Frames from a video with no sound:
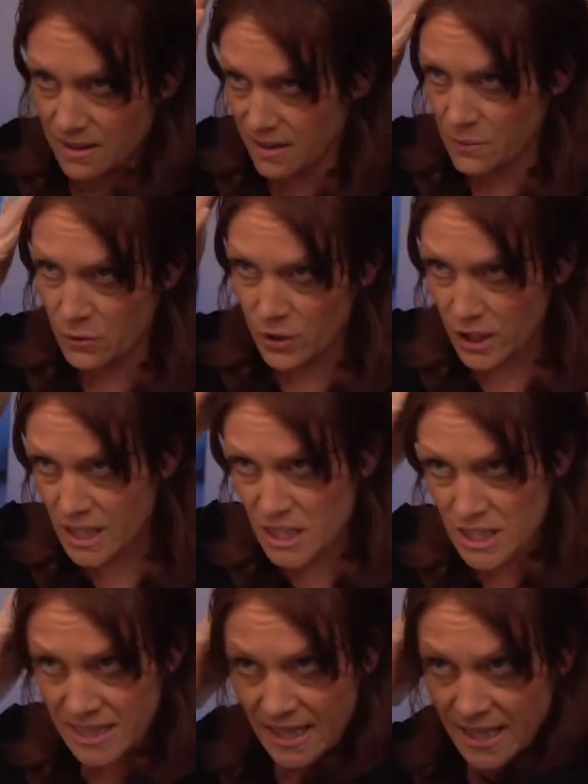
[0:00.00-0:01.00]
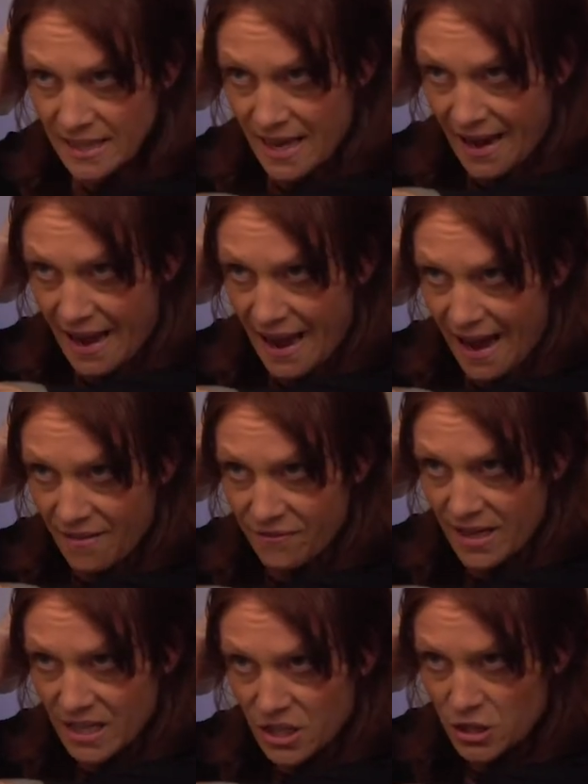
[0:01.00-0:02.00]
really just getting that half
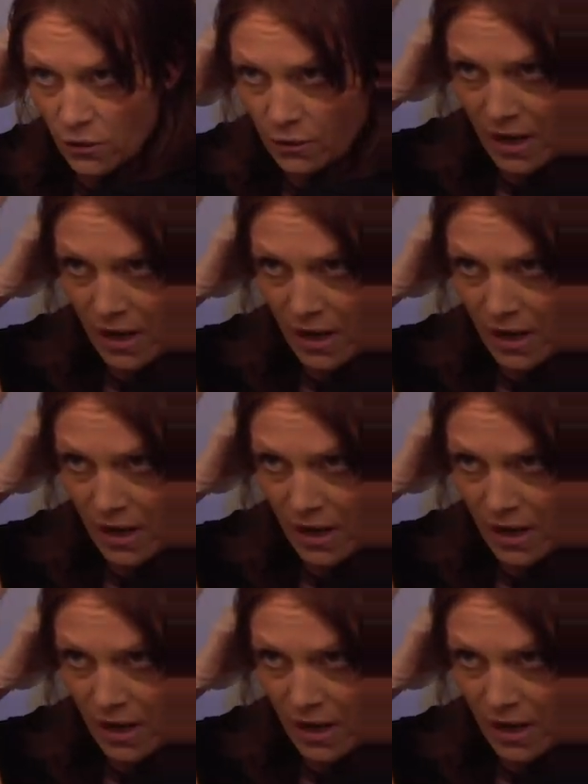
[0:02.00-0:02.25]
inch. So